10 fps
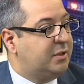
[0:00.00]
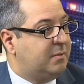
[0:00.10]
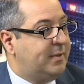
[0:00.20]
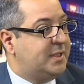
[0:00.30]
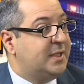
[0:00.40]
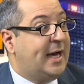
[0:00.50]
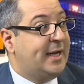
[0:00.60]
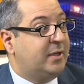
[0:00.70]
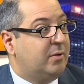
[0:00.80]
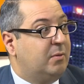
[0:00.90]
There's a recent
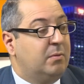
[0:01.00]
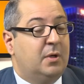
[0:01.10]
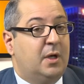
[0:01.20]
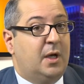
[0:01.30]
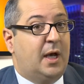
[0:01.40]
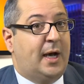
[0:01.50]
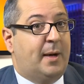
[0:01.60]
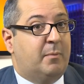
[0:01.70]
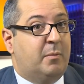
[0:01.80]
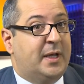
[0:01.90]
article
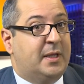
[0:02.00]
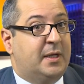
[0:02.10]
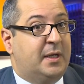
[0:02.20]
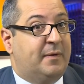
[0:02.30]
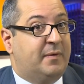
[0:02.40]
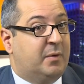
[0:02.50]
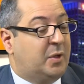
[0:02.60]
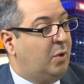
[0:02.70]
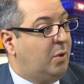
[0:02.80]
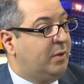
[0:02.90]
where if you
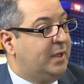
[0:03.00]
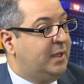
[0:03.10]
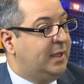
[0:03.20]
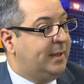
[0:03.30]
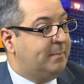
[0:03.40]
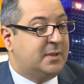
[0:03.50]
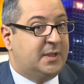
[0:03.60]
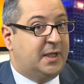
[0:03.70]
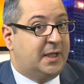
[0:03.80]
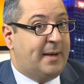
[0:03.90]
recall, the
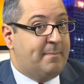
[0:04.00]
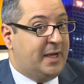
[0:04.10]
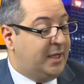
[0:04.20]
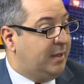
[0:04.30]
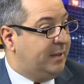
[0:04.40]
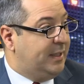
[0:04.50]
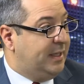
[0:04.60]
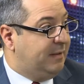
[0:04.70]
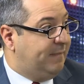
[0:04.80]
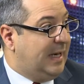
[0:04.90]
Sydney Gambino
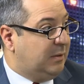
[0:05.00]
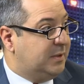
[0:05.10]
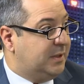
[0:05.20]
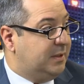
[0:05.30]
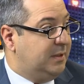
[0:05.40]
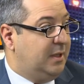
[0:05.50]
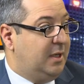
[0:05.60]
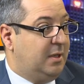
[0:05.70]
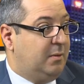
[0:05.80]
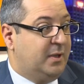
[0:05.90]
and the Farquharson,
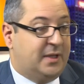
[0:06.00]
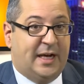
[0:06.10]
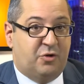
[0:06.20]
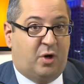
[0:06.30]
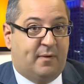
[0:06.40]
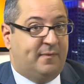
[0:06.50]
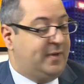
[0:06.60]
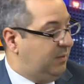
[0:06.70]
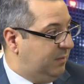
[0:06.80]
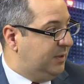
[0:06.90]
where Dad drove a
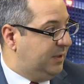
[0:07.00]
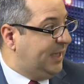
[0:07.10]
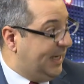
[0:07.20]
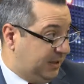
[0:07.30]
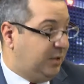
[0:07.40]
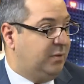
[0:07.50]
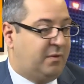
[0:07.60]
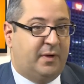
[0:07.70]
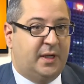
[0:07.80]
vehicle into the car and killed the 3